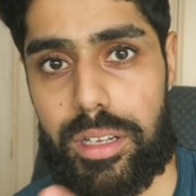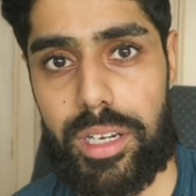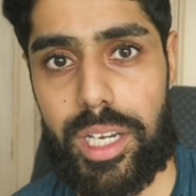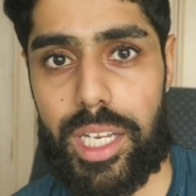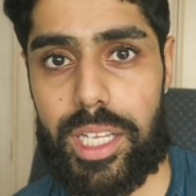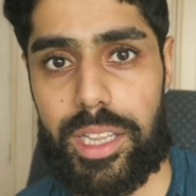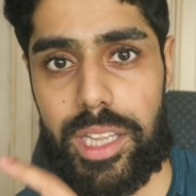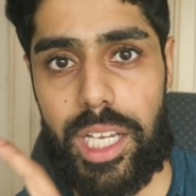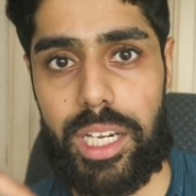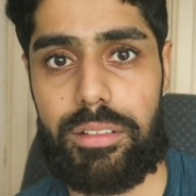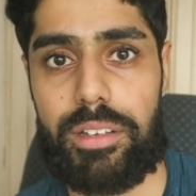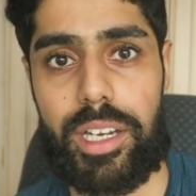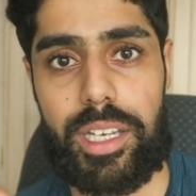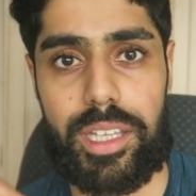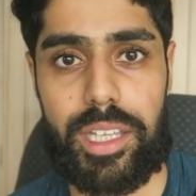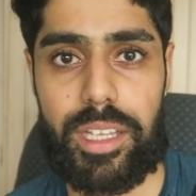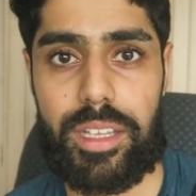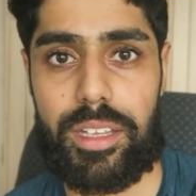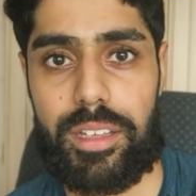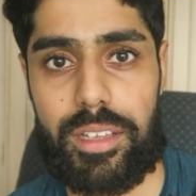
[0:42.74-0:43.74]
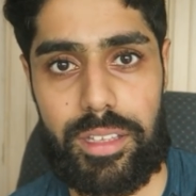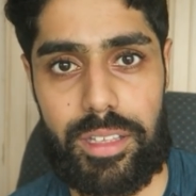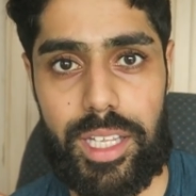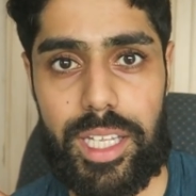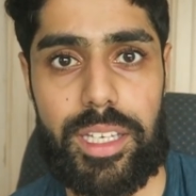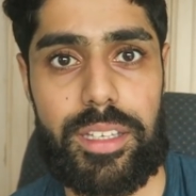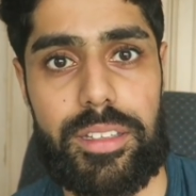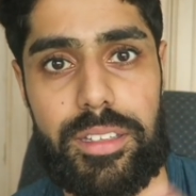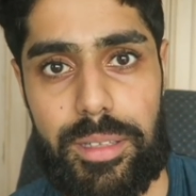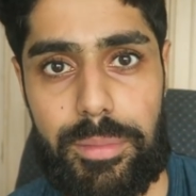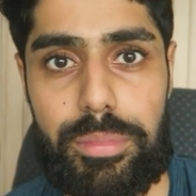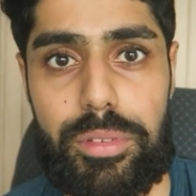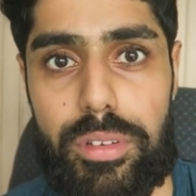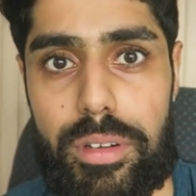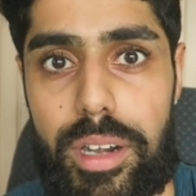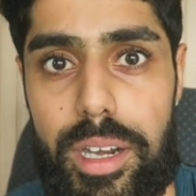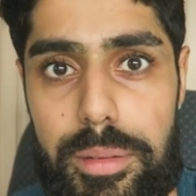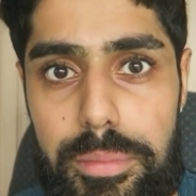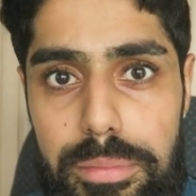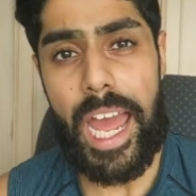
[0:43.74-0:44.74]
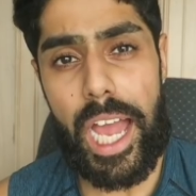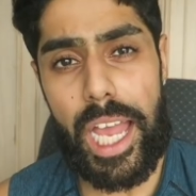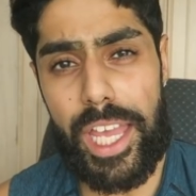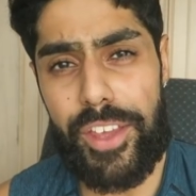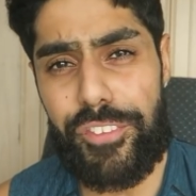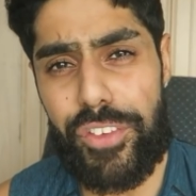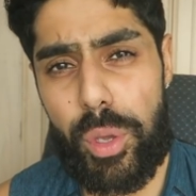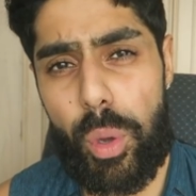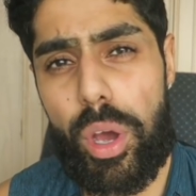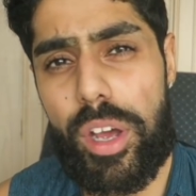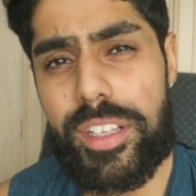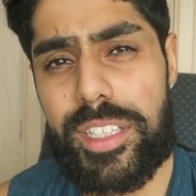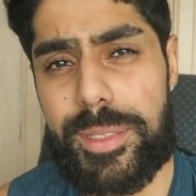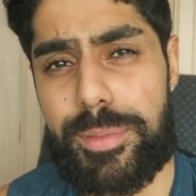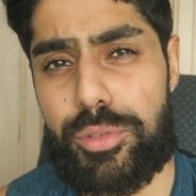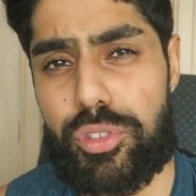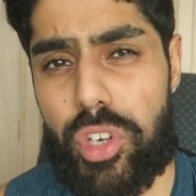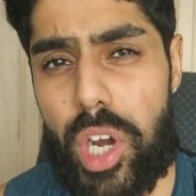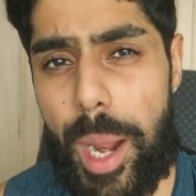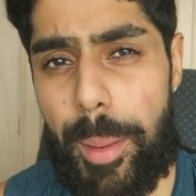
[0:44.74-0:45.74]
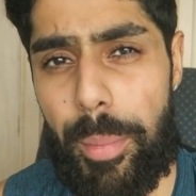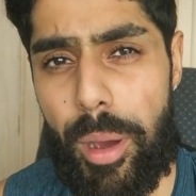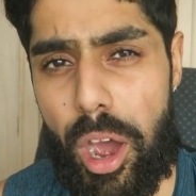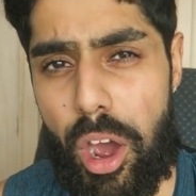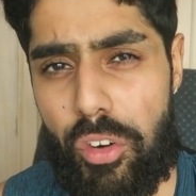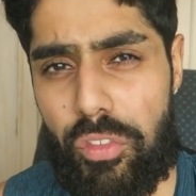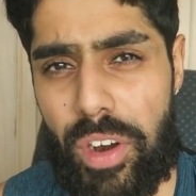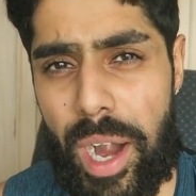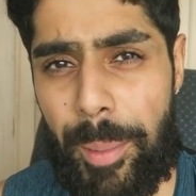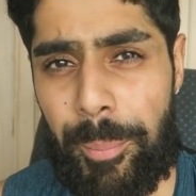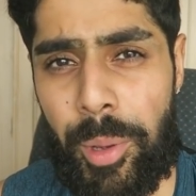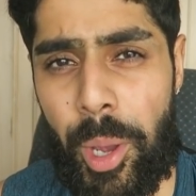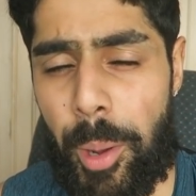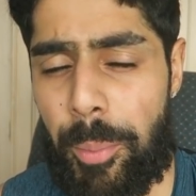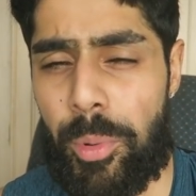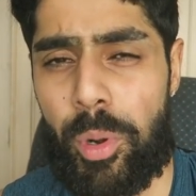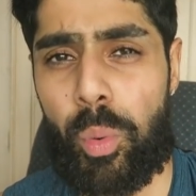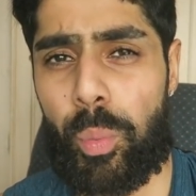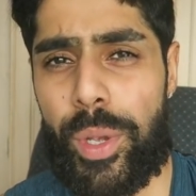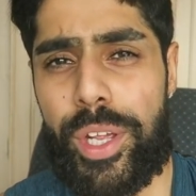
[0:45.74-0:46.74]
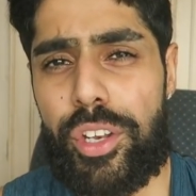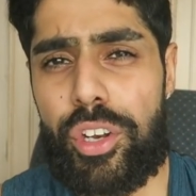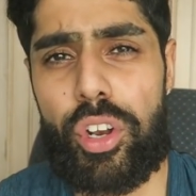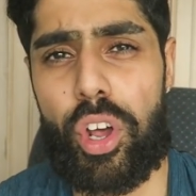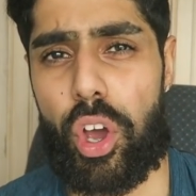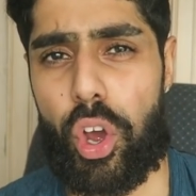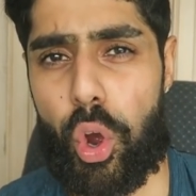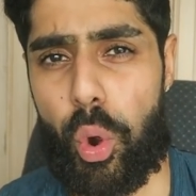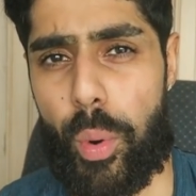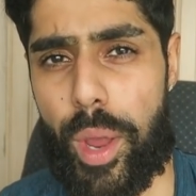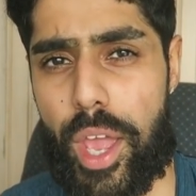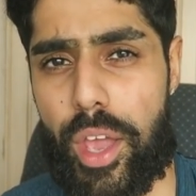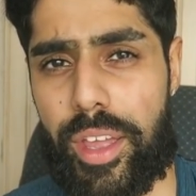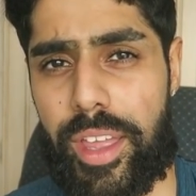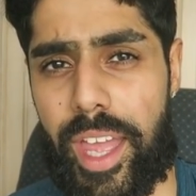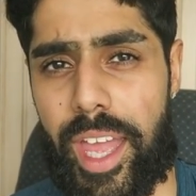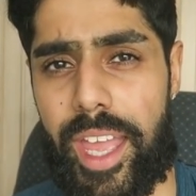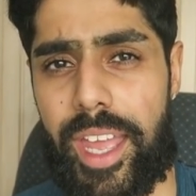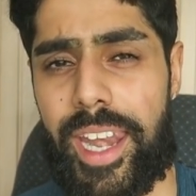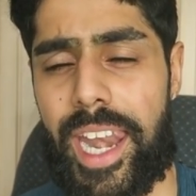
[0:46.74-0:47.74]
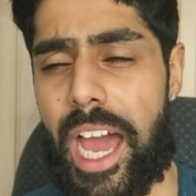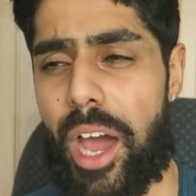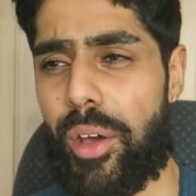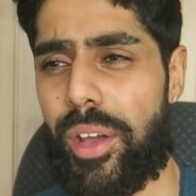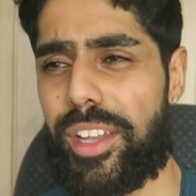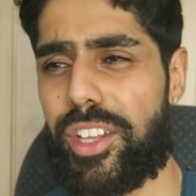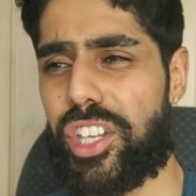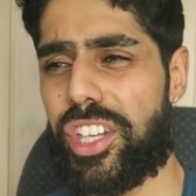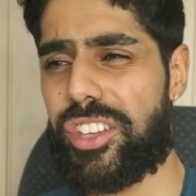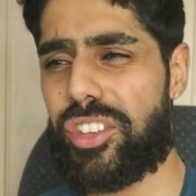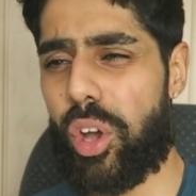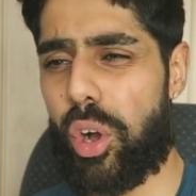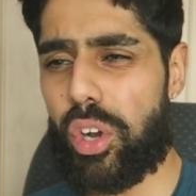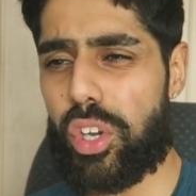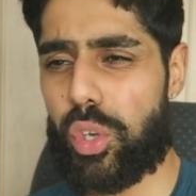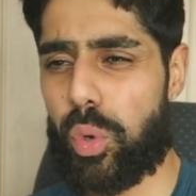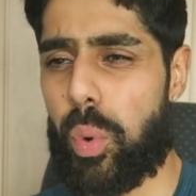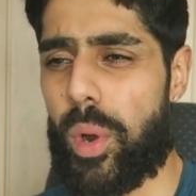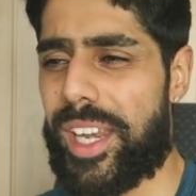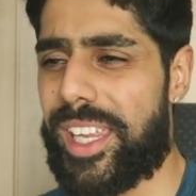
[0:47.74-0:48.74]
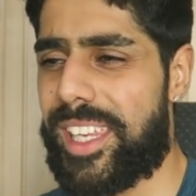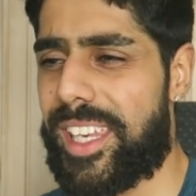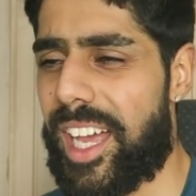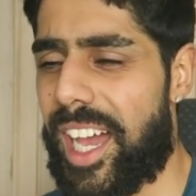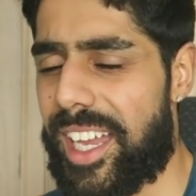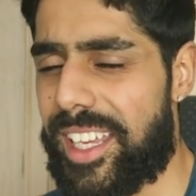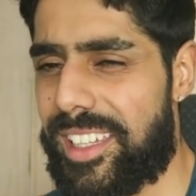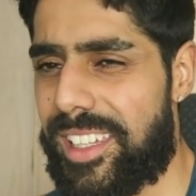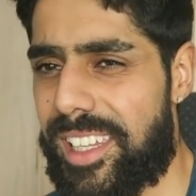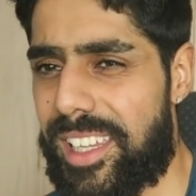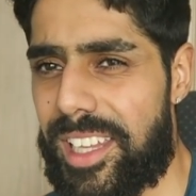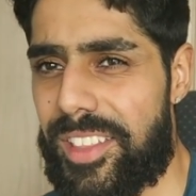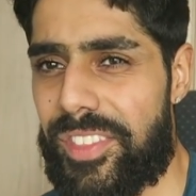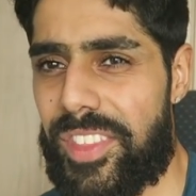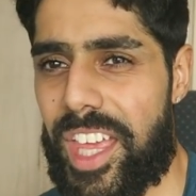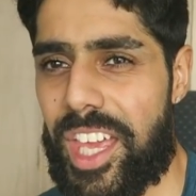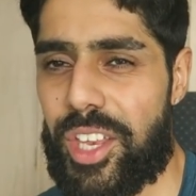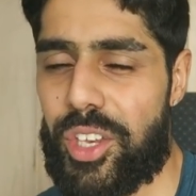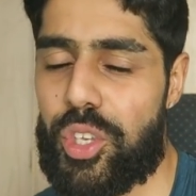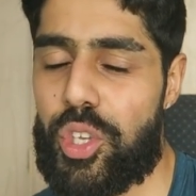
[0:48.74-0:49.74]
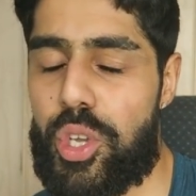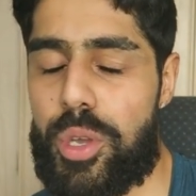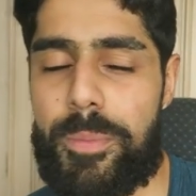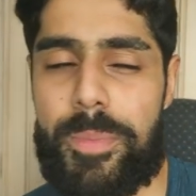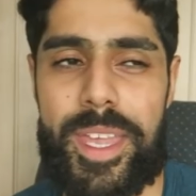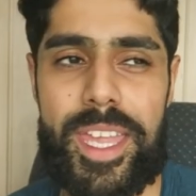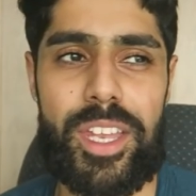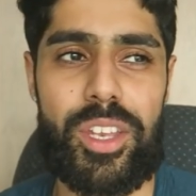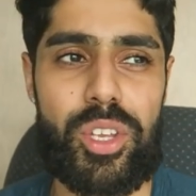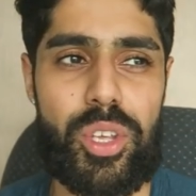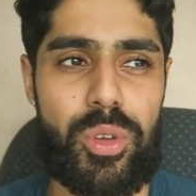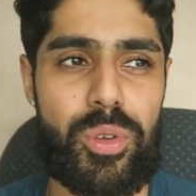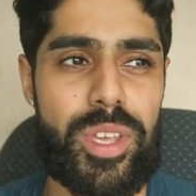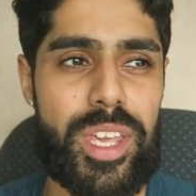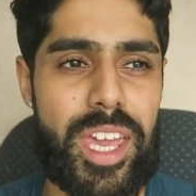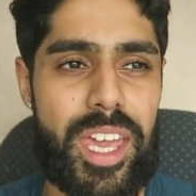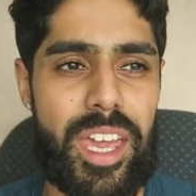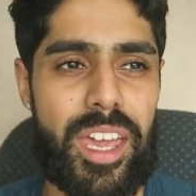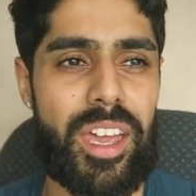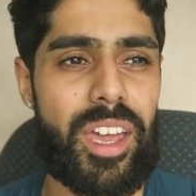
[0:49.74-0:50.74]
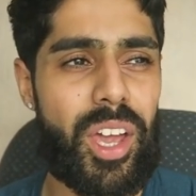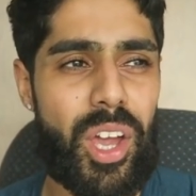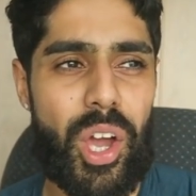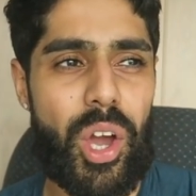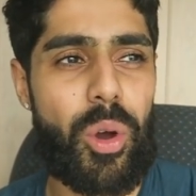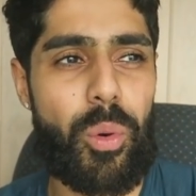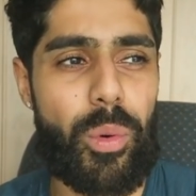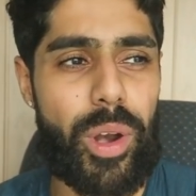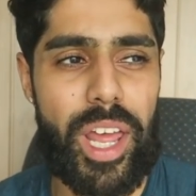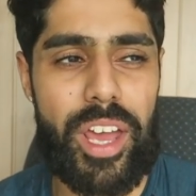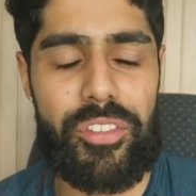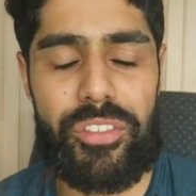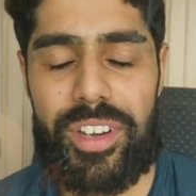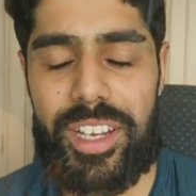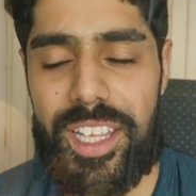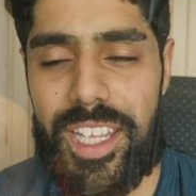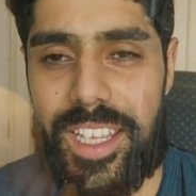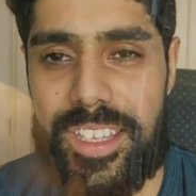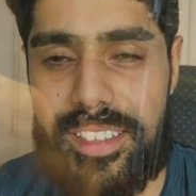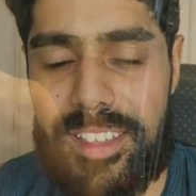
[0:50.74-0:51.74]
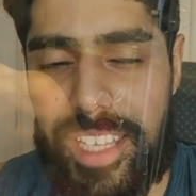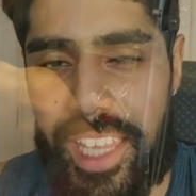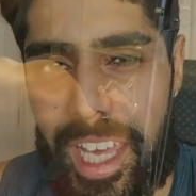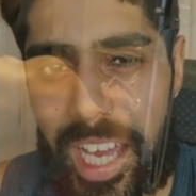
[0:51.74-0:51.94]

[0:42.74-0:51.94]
click that red thing and subscribe. Now, if you are a subscriber of Ram Goobin, we do not quit, okay? Now, this whole 2019 thing, new me, new year, whatever it is,